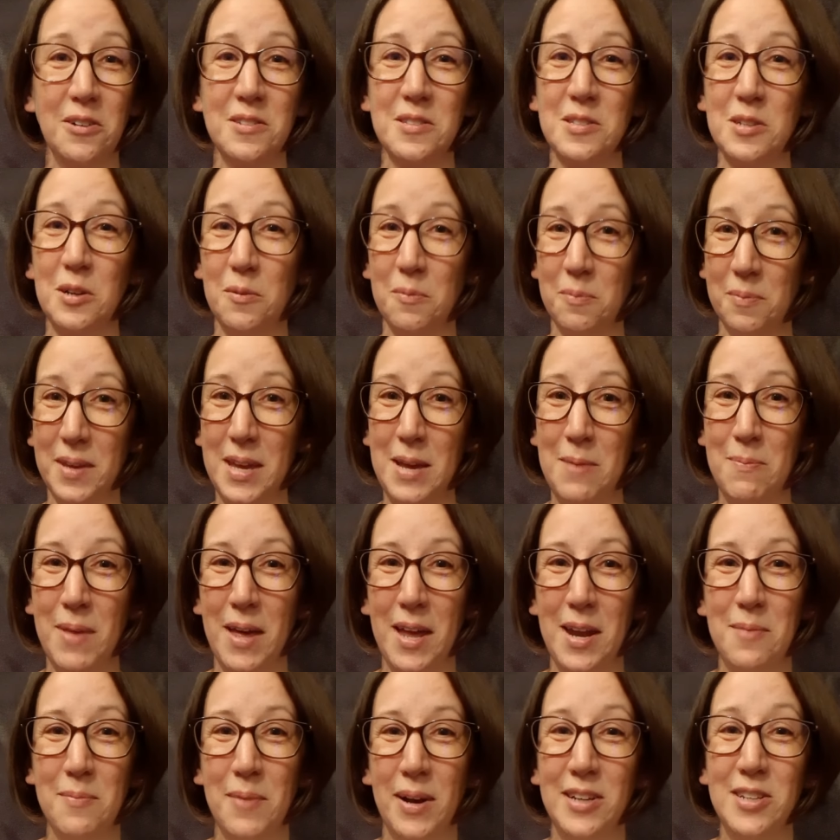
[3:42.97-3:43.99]
So keep
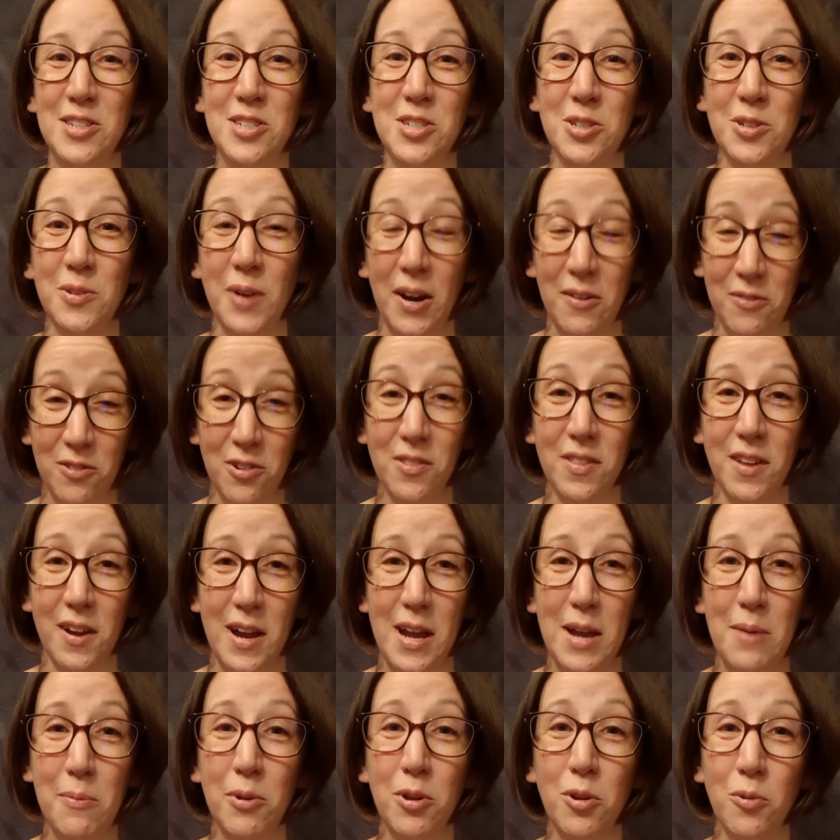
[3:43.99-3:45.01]
that in mind too. After they're
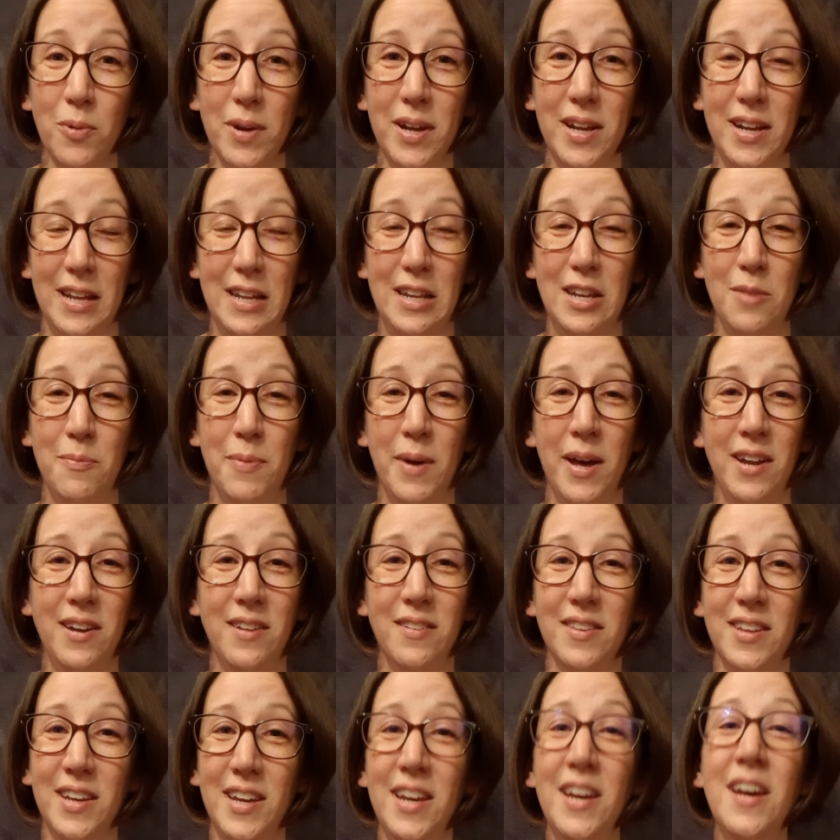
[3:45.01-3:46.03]
able to read
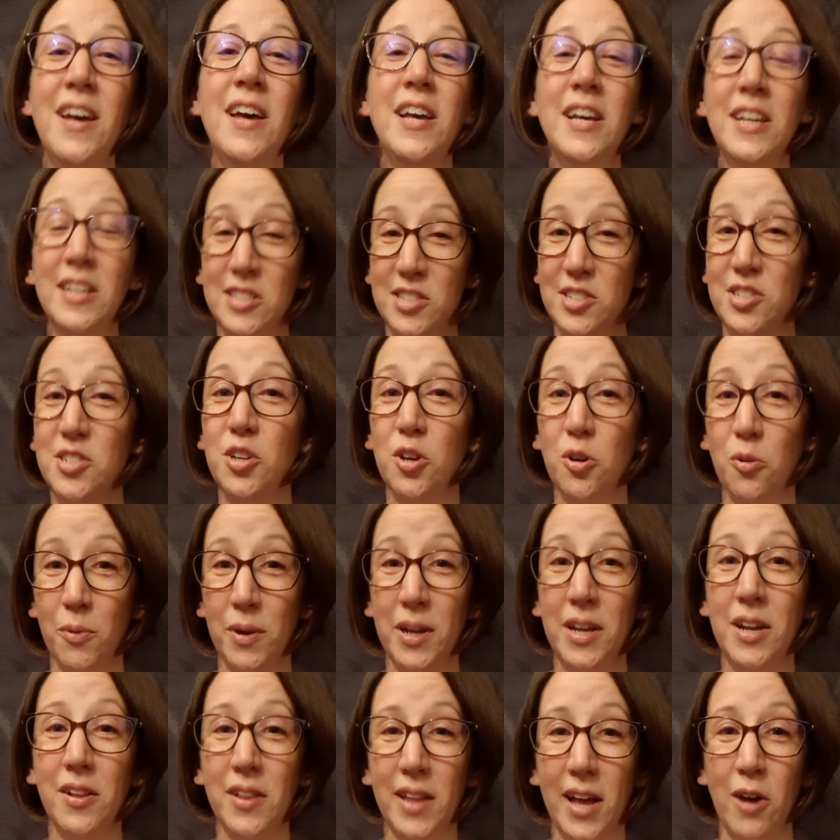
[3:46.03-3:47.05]
independently, still
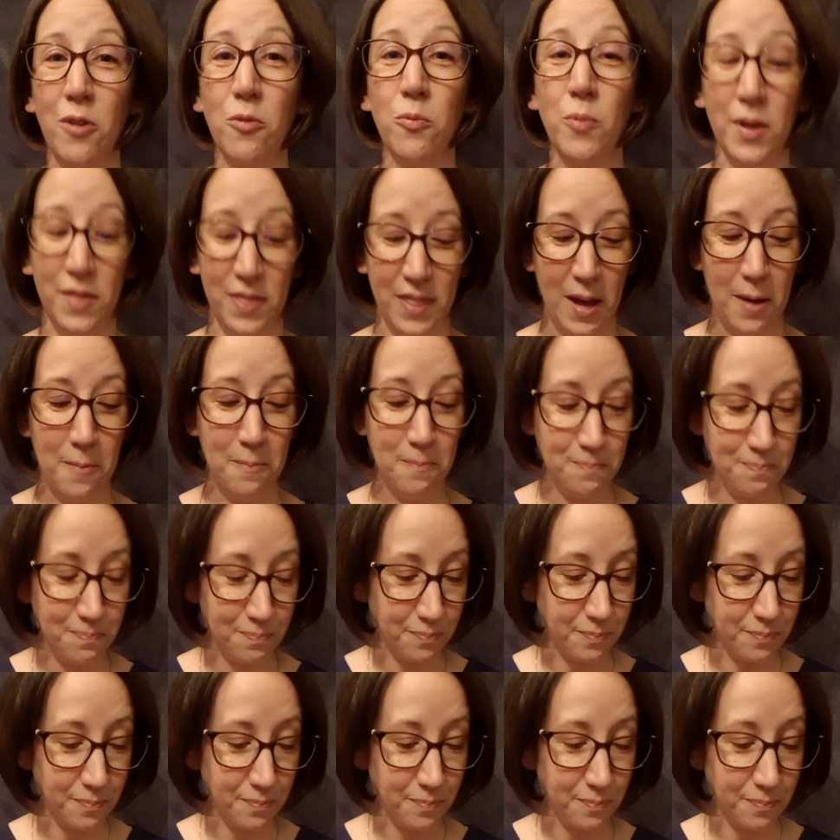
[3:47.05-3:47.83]
read aloud with them.